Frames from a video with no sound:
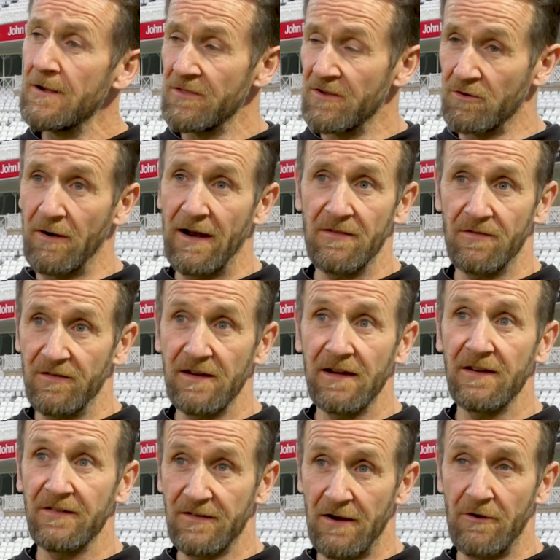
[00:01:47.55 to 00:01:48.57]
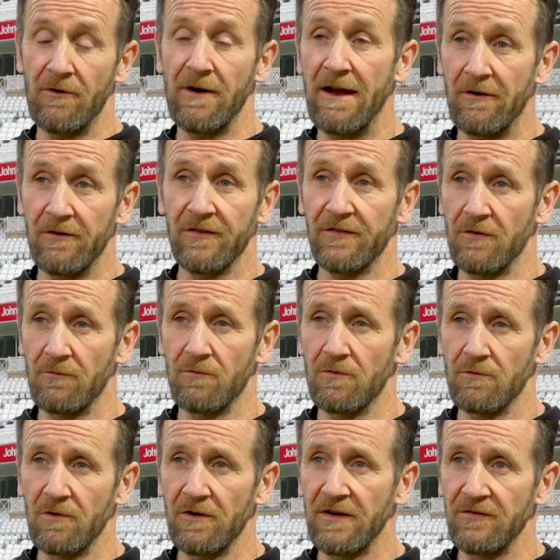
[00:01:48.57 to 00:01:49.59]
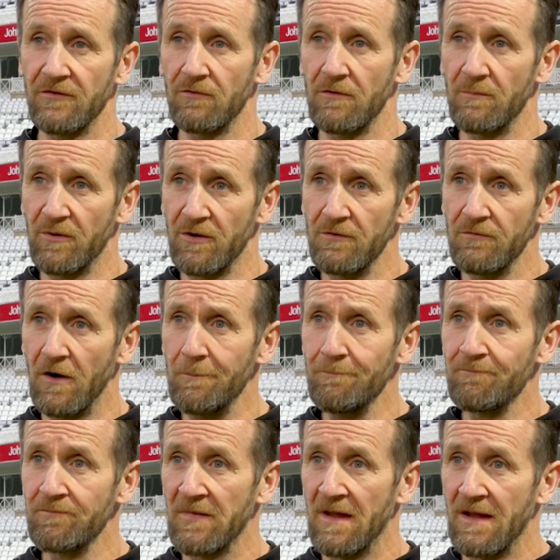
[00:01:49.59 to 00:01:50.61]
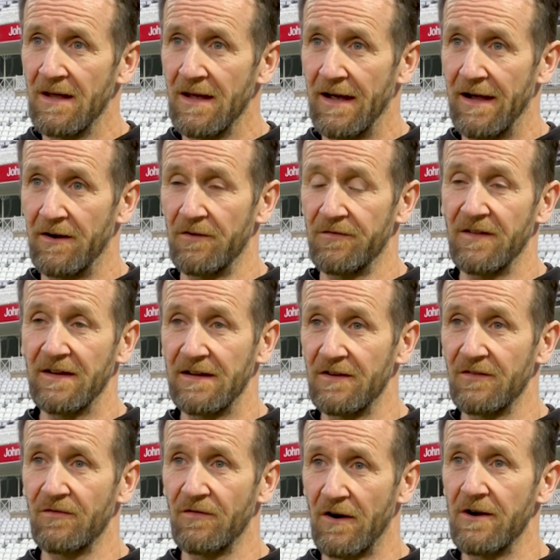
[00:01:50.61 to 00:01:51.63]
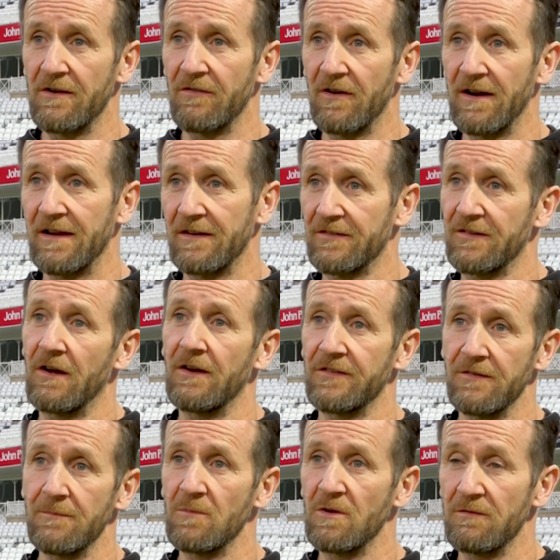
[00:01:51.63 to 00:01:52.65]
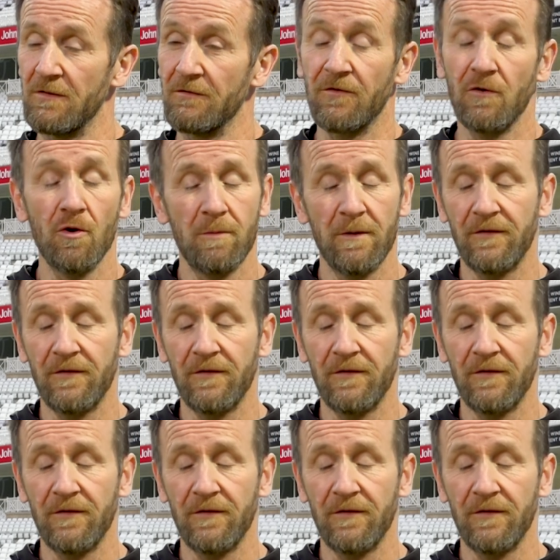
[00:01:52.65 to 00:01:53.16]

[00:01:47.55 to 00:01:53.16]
The great thing is there are areas that we're all looking to improve on, and I think it's very, very exciting moving forward.